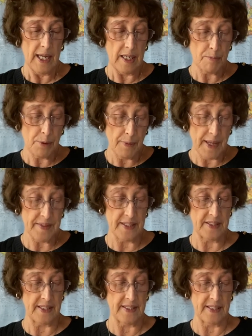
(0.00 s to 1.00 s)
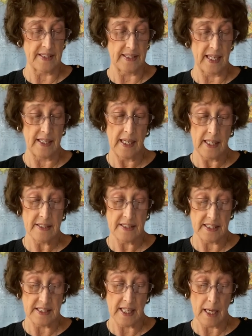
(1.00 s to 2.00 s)
In parentheses, it said, His
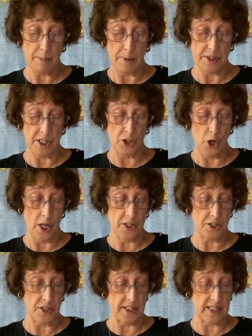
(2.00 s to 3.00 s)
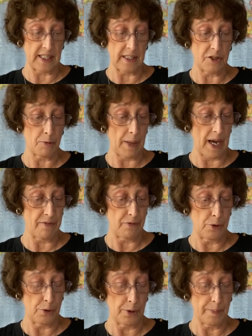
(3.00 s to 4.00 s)
disciples had gone to the city to buy
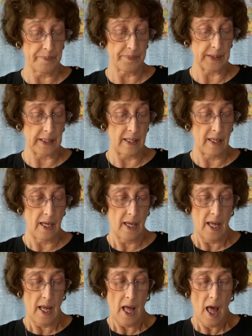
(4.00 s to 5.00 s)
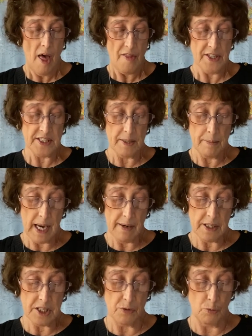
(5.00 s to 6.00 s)
food. The
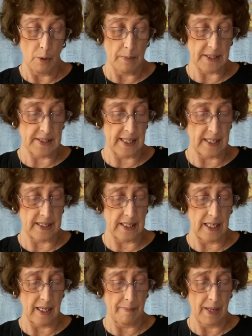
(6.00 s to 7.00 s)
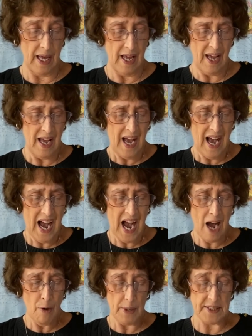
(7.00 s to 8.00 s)
Samaritan woman said to him,
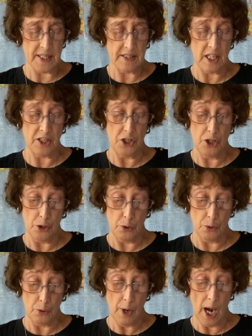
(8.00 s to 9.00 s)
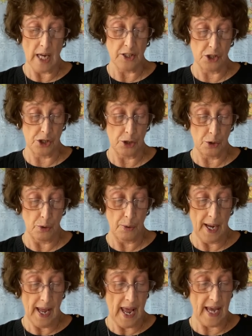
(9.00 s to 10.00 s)
How is it that you, a Jew,
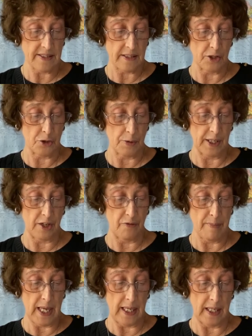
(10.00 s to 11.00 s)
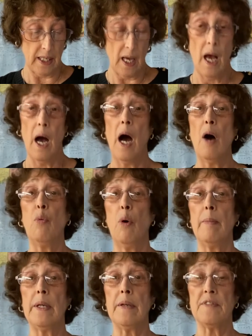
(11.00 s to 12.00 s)
ask a drink of me, a
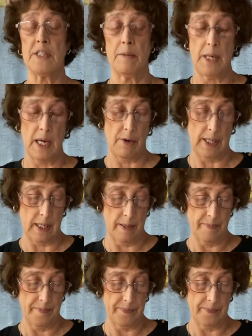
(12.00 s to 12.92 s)
woman of Samaria?